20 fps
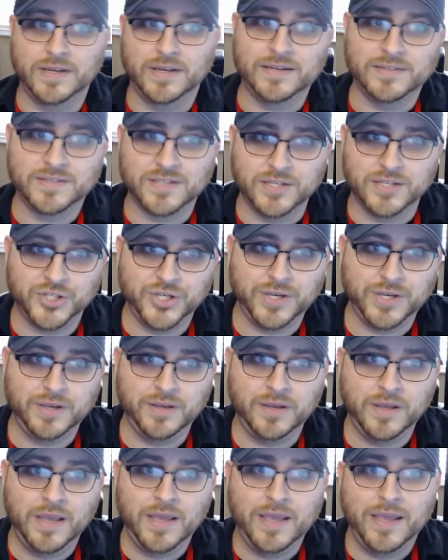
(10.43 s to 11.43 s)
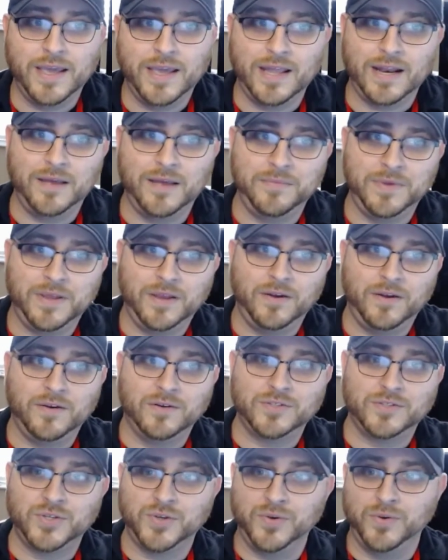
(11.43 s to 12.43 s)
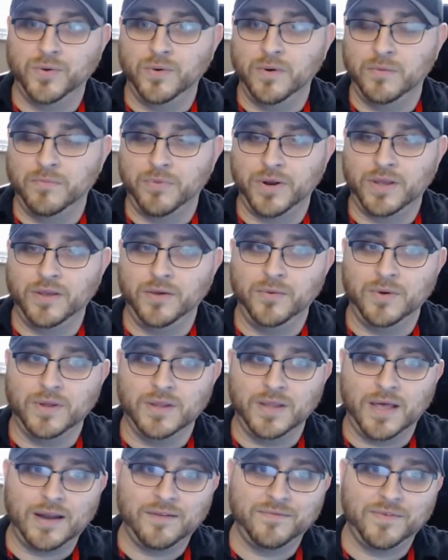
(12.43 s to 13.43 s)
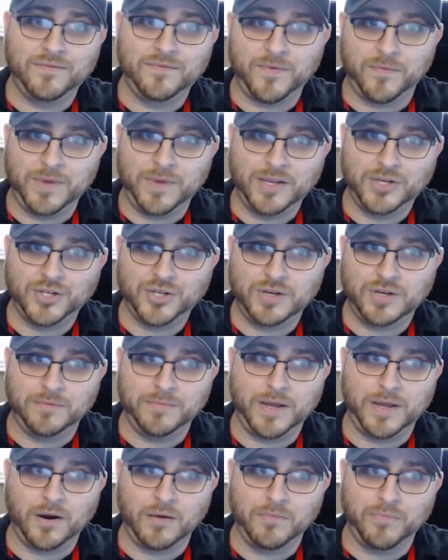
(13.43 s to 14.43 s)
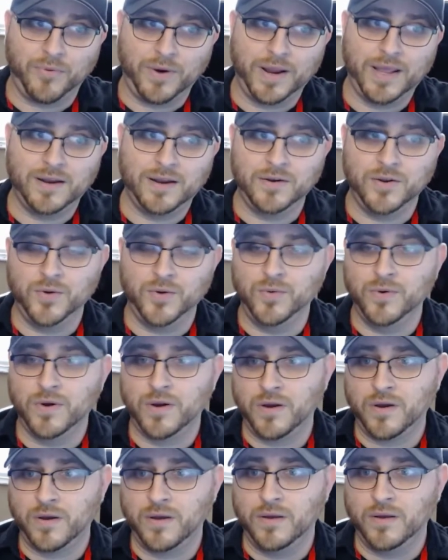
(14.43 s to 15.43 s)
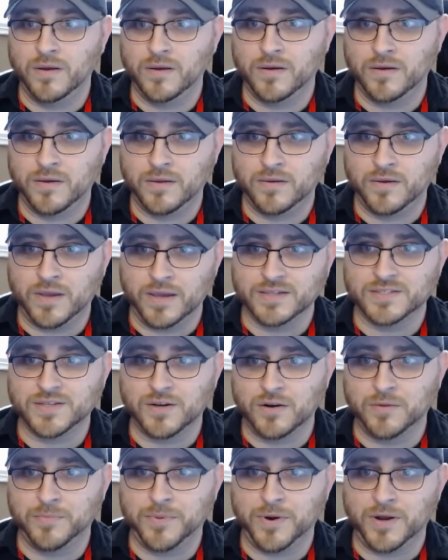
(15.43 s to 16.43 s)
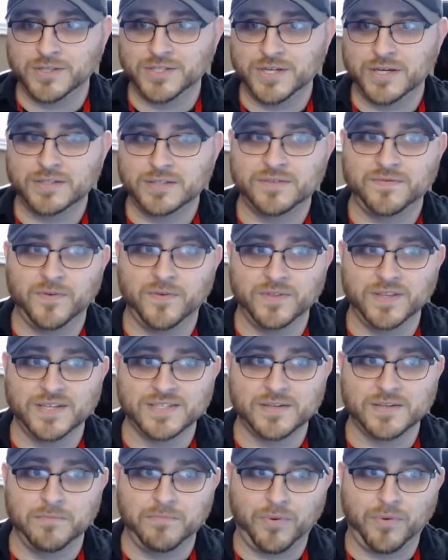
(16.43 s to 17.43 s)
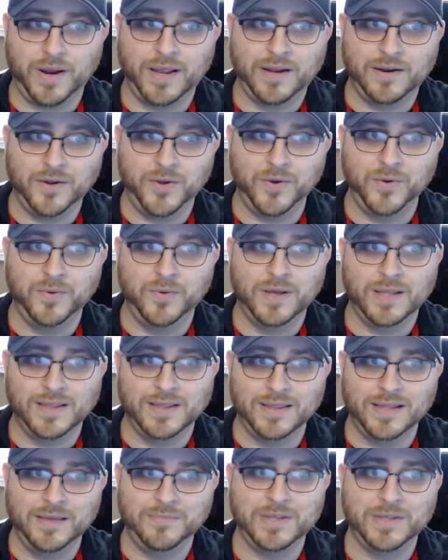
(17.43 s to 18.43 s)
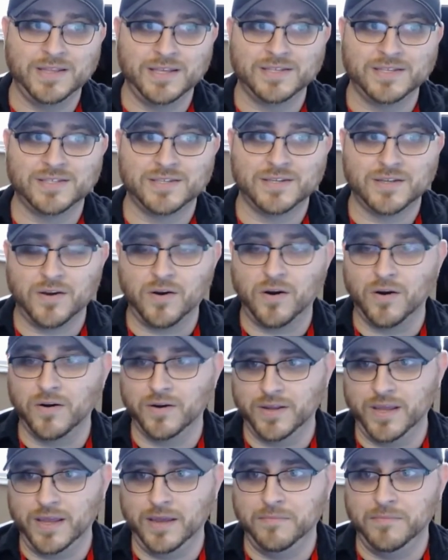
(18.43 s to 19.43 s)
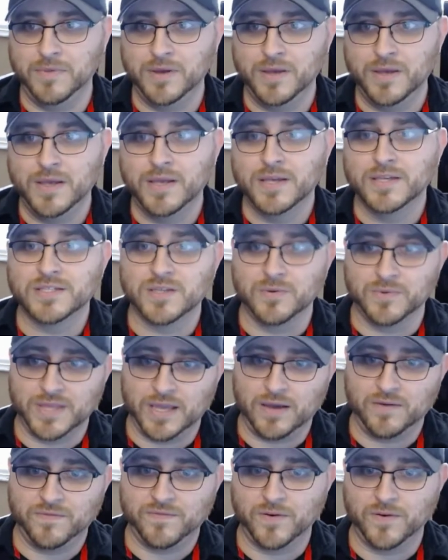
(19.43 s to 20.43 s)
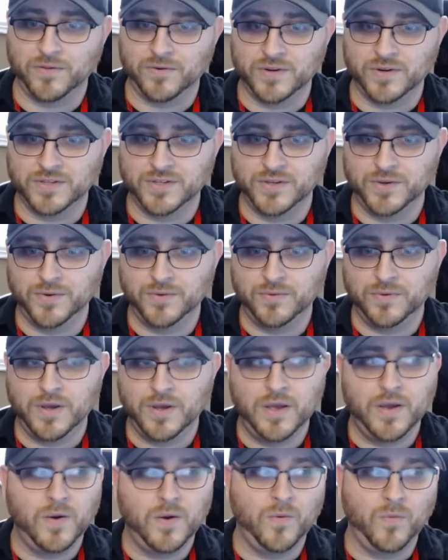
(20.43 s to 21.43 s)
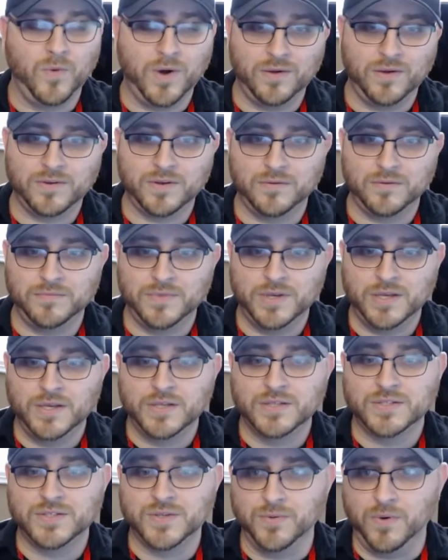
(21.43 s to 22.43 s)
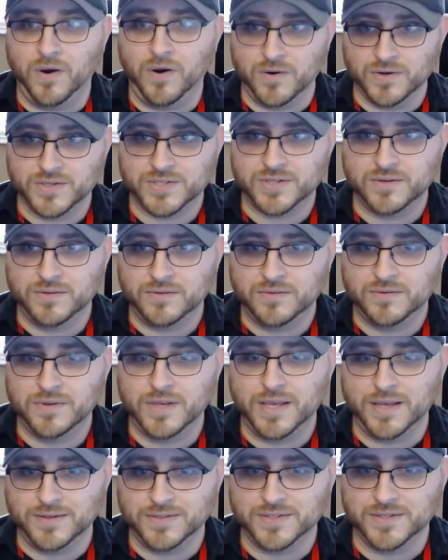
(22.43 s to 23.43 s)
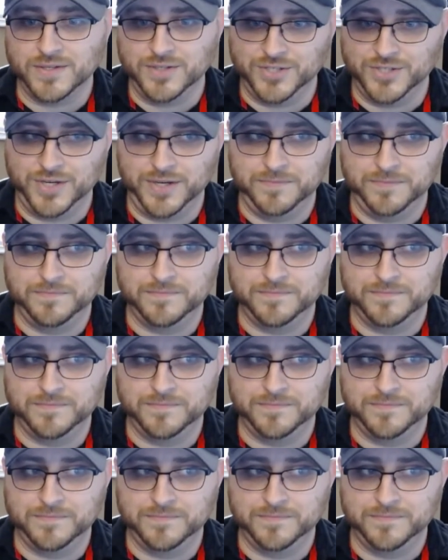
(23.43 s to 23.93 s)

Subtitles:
LCG, and I'm here to bring you a lot of information about our brand new Kickstarter project for this brand new Limitless Card Game. So without further ado, welcome to Arsenal LCG.